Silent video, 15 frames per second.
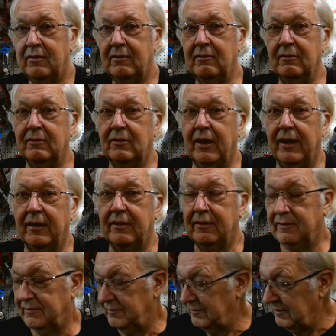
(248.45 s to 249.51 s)
croissant.
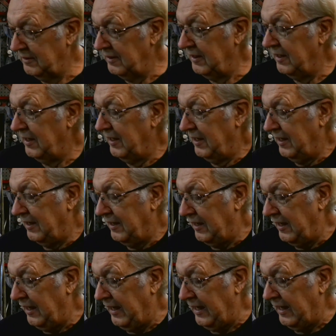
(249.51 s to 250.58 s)

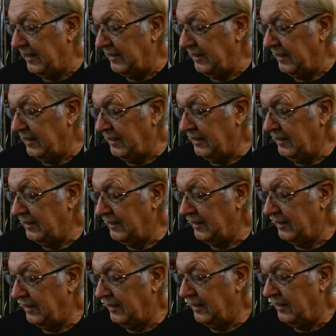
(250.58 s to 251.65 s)
And
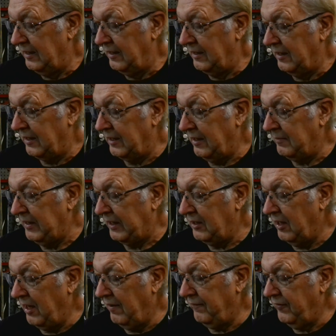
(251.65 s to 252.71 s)
I got my
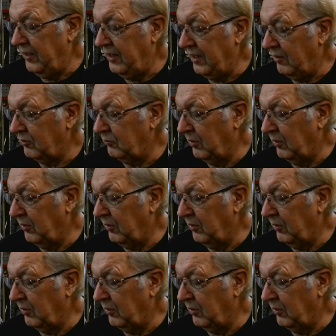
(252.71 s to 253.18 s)
coffee and I was